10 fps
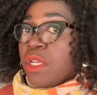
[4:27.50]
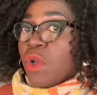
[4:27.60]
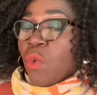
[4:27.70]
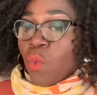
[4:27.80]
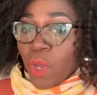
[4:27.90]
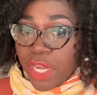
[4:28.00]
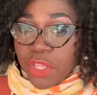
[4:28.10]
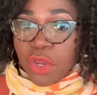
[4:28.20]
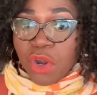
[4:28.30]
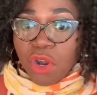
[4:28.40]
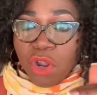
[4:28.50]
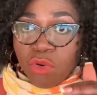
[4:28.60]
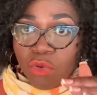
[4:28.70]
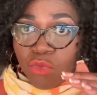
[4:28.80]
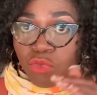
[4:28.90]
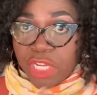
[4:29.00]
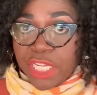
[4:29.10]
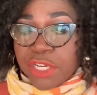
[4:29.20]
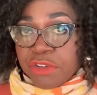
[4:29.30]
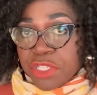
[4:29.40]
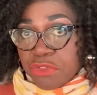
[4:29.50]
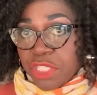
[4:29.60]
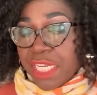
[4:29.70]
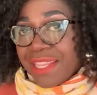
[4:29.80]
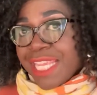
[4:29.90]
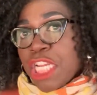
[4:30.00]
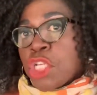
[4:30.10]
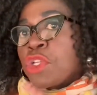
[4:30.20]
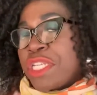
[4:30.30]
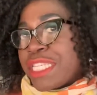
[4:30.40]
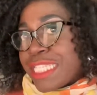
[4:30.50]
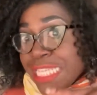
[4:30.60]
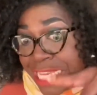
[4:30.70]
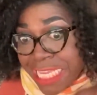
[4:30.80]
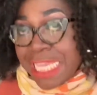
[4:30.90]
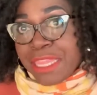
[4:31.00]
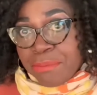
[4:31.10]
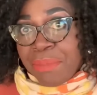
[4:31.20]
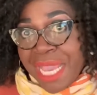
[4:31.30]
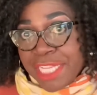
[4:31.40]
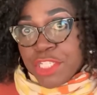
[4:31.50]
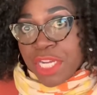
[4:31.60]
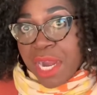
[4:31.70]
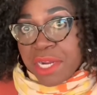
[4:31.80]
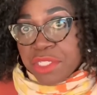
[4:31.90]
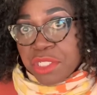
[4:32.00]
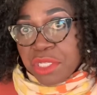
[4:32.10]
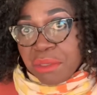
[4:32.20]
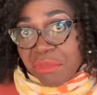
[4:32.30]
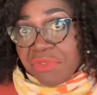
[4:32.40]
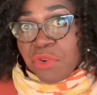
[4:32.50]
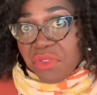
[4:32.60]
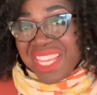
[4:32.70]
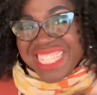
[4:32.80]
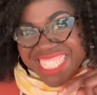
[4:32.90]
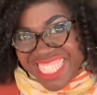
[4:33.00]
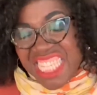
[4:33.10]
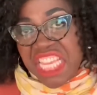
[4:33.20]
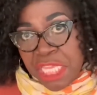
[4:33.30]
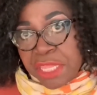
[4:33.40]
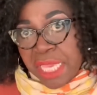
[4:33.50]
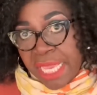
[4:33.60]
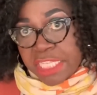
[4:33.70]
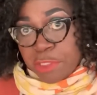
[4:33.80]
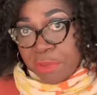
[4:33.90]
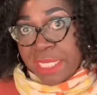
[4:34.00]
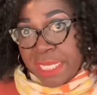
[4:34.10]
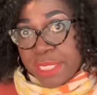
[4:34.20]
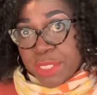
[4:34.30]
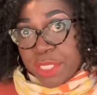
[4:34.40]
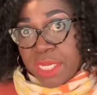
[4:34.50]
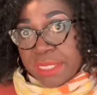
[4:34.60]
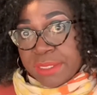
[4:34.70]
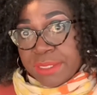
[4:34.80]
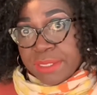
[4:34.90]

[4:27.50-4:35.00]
When your reader is reading, they shouldn't see the pie chart before they see the explanation.